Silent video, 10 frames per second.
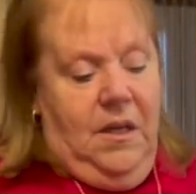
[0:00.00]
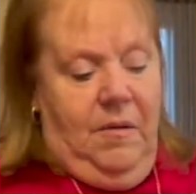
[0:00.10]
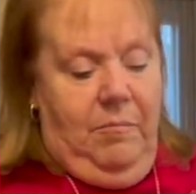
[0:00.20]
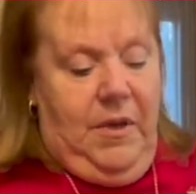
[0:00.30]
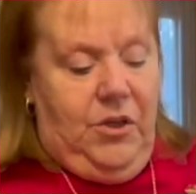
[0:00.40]

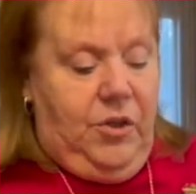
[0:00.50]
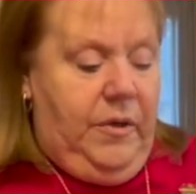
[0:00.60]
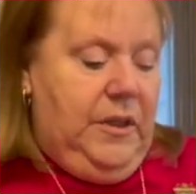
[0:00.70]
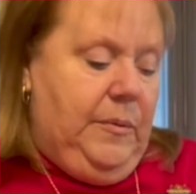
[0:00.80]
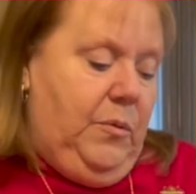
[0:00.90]

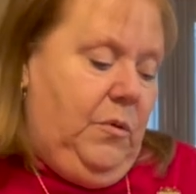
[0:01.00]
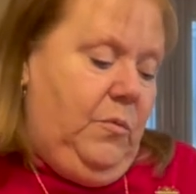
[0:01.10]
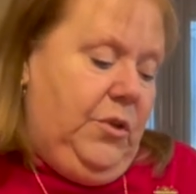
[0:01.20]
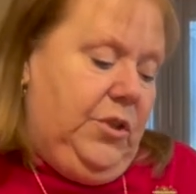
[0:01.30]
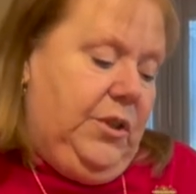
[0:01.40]
measuring spoon,
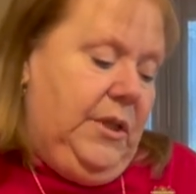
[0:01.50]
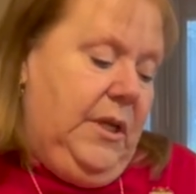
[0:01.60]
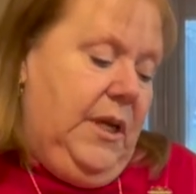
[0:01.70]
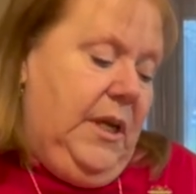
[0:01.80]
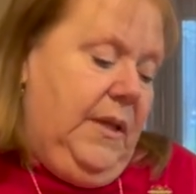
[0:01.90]
which
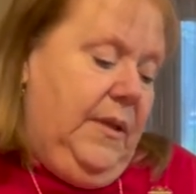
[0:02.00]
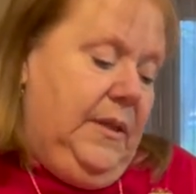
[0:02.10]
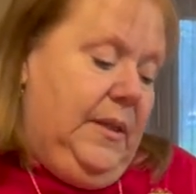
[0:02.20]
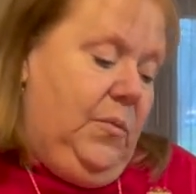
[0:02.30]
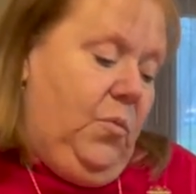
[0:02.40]
this
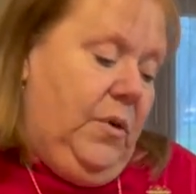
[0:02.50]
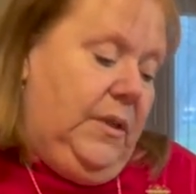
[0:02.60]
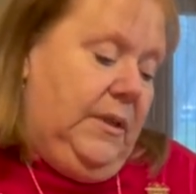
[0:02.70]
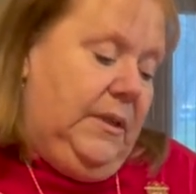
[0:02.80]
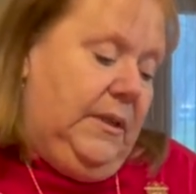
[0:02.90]
is 1
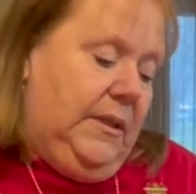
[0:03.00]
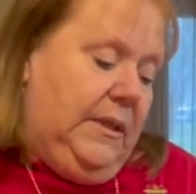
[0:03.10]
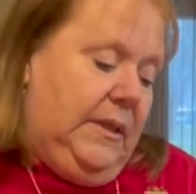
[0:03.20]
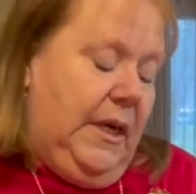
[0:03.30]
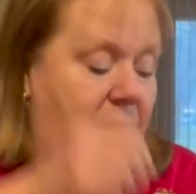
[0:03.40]

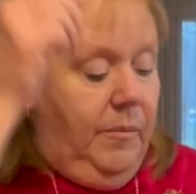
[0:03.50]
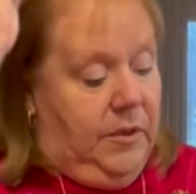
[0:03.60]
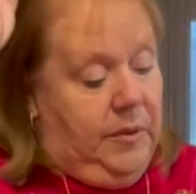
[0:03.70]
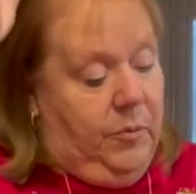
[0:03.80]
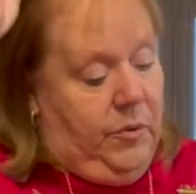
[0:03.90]

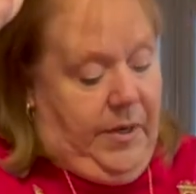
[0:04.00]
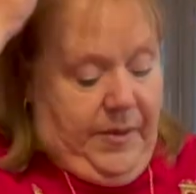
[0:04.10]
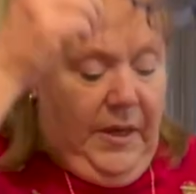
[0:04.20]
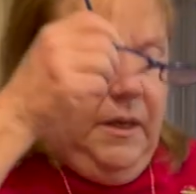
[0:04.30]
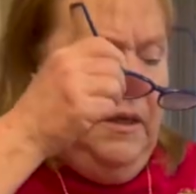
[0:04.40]
tablespoon, I
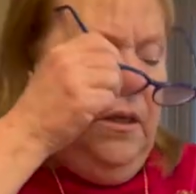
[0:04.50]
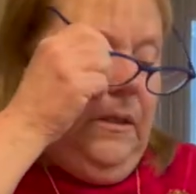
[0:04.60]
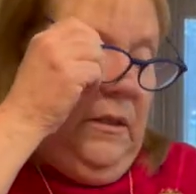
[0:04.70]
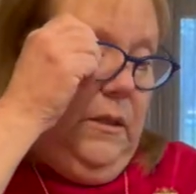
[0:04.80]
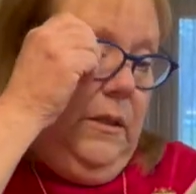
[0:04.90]
think.
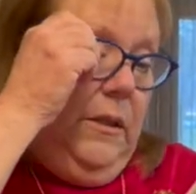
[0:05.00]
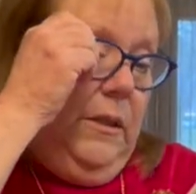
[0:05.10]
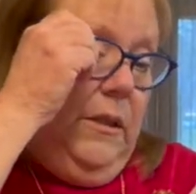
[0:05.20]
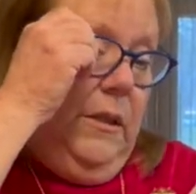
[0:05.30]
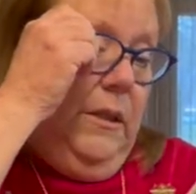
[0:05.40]

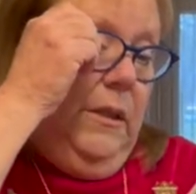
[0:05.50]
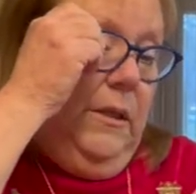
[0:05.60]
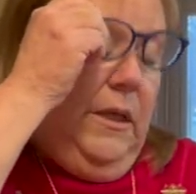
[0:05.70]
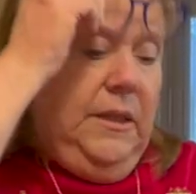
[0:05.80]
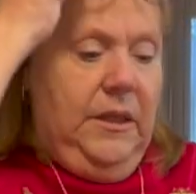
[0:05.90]

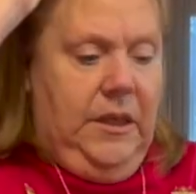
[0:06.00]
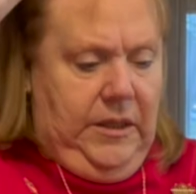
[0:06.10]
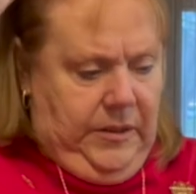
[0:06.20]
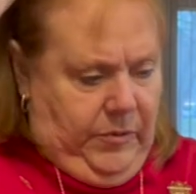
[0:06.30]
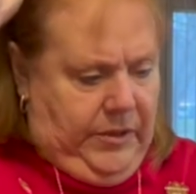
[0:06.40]
Yes, it
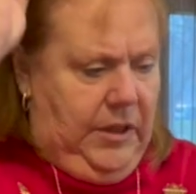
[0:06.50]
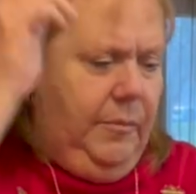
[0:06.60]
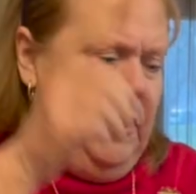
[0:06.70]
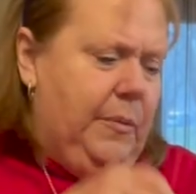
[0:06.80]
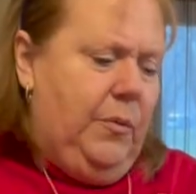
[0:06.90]
is 1
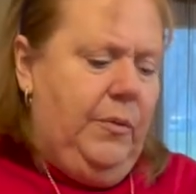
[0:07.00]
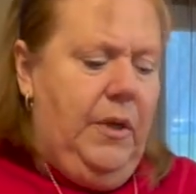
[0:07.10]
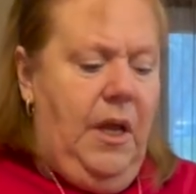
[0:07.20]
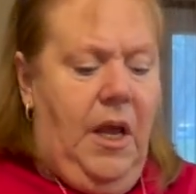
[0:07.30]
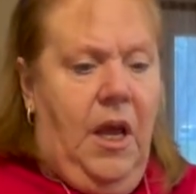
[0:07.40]
tablespoon.
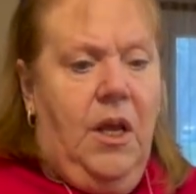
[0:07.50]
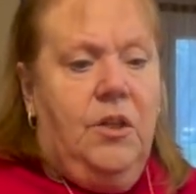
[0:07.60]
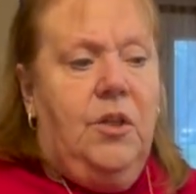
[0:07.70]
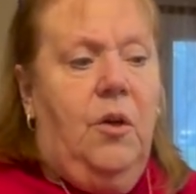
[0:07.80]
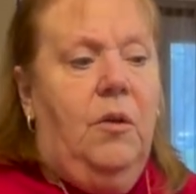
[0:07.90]

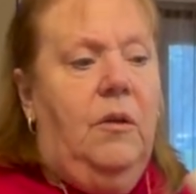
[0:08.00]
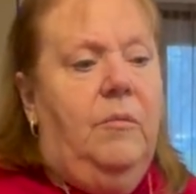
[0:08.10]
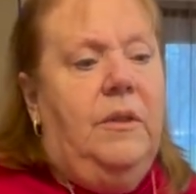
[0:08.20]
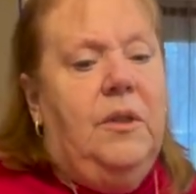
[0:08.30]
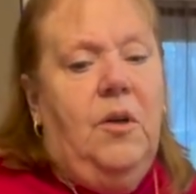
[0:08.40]
So
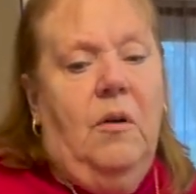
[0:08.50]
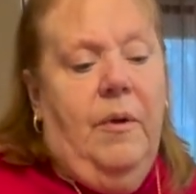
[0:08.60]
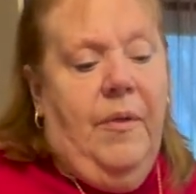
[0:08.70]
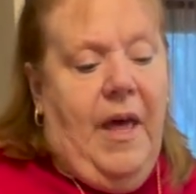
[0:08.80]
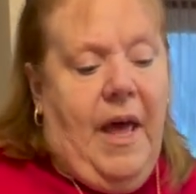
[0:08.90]
we'll start
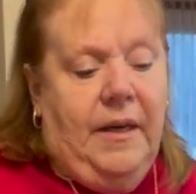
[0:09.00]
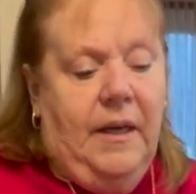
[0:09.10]
with that.